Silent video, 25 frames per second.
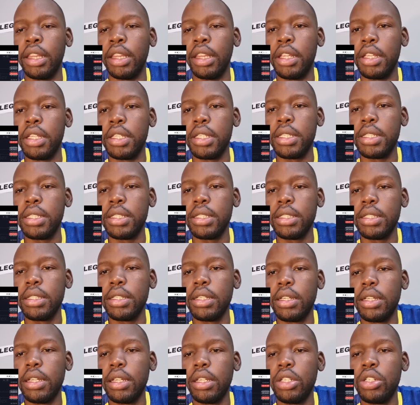this
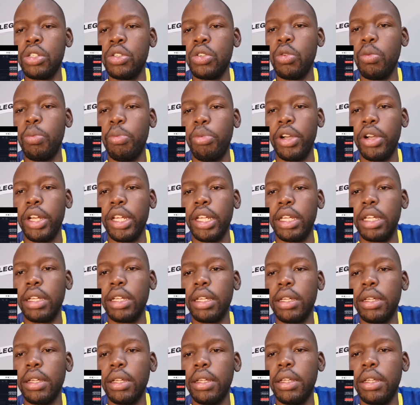to break,
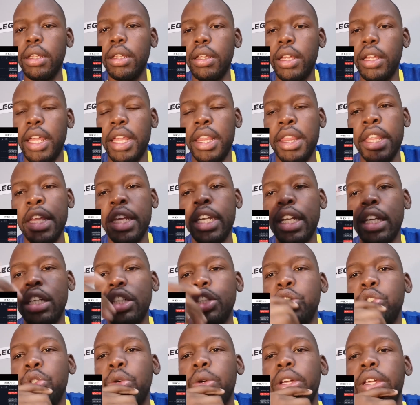and then
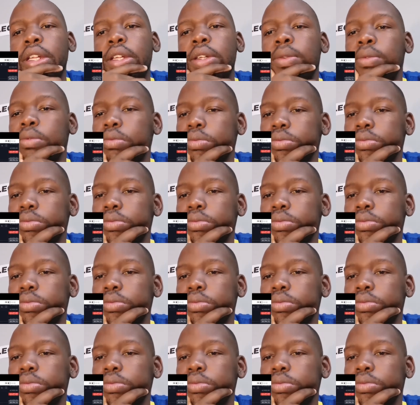I'd join.